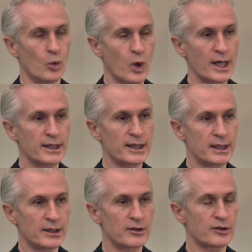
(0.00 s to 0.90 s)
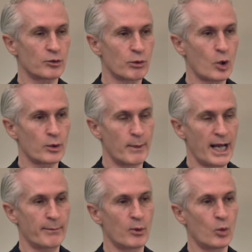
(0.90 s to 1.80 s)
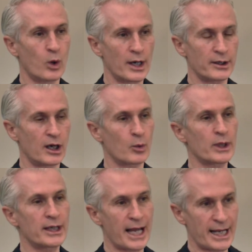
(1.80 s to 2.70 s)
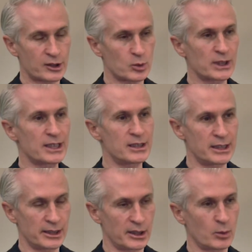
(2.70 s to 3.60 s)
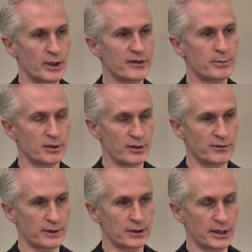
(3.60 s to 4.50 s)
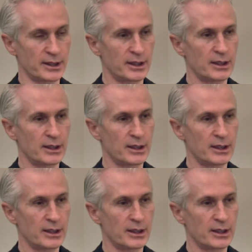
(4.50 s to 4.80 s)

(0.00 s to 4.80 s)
what is the roadmap? What are we actually dealing with specifically?